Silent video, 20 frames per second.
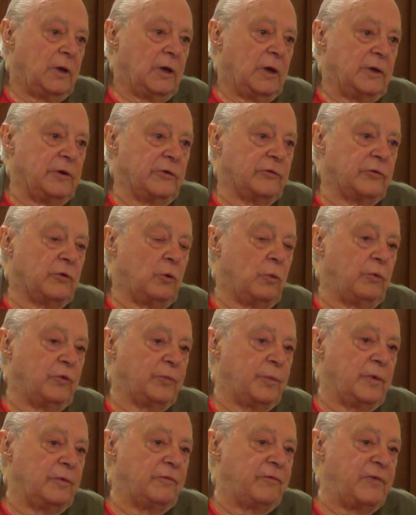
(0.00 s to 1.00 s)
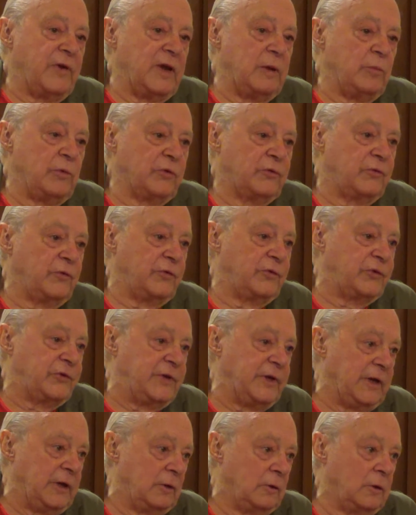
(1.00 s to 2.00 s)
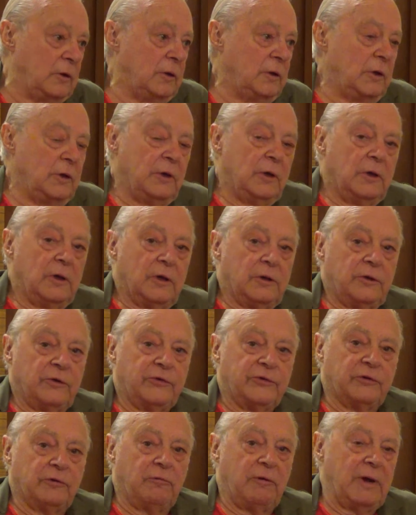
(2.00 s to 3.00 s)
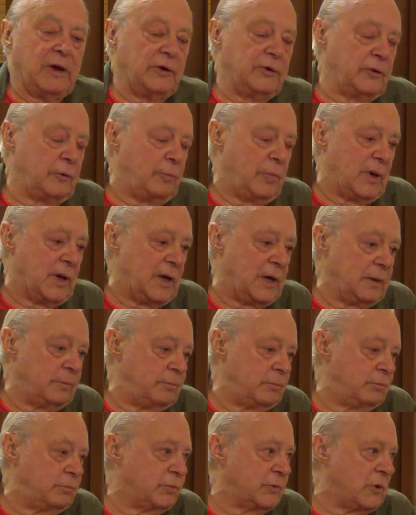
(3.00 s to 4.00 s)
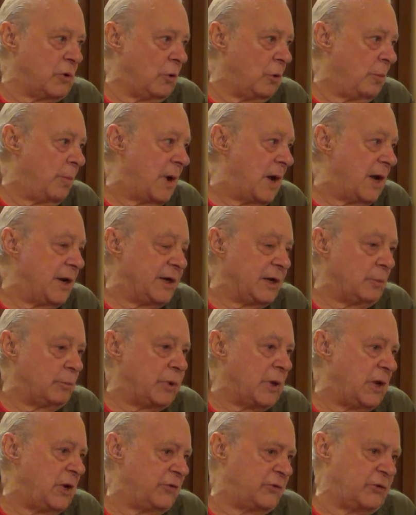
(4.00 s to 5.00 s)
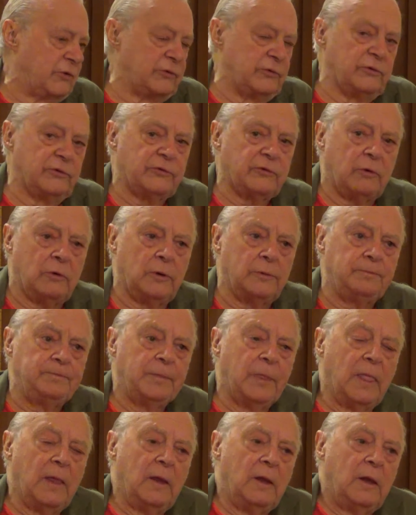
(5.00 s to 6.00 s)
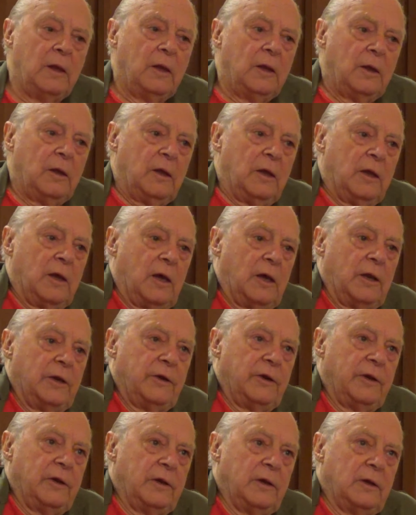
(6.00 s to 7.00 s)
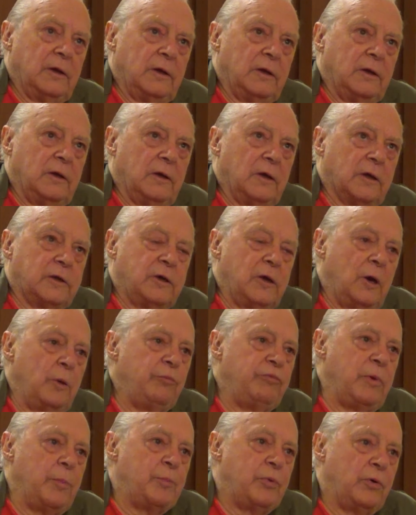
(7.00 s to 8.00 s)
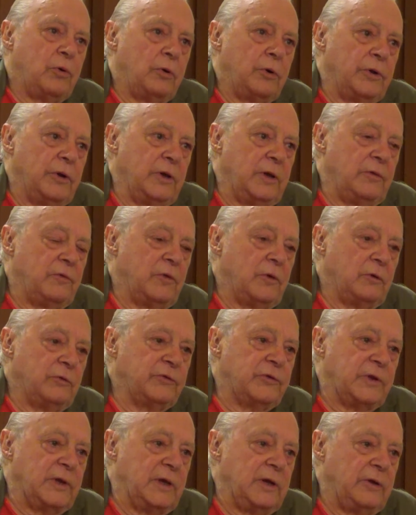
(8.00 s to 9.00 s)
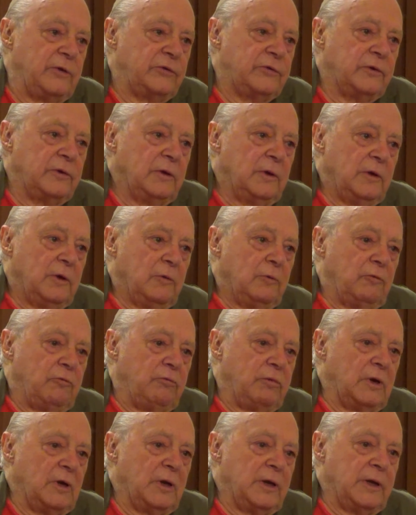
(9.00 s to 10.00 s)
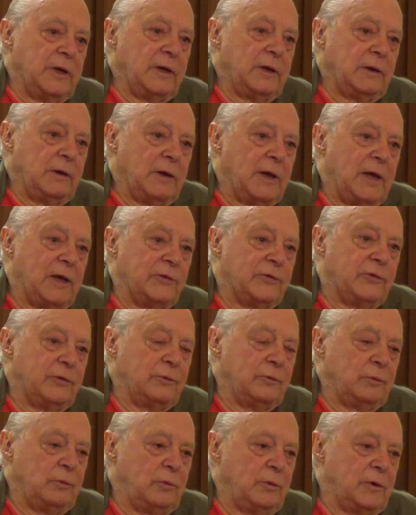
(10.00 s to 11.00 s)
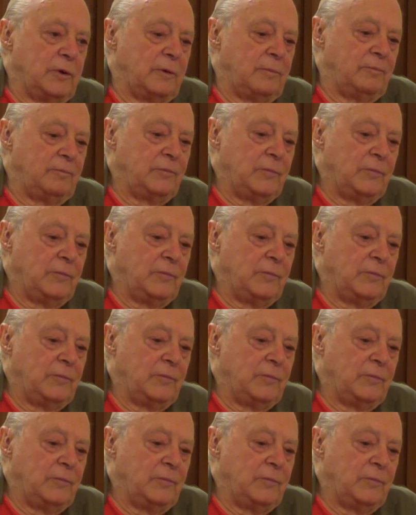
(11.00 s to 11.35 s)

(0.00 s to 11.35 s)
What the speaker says: and has always been famous for steel, and is surrounded by coal mining places and so on. And a cub reporter in those days really had to